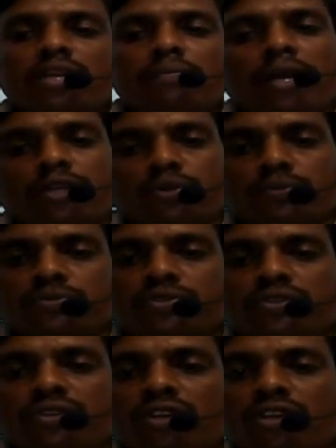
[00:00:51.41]
biomes,
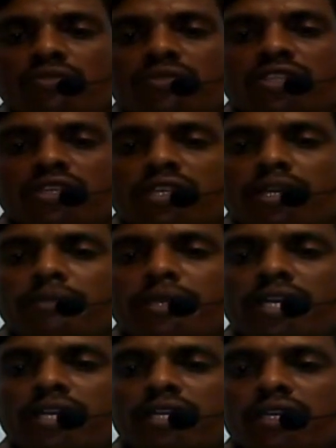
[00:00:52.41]
which are coming
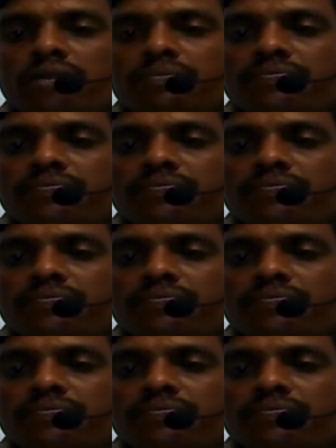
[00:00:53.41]
under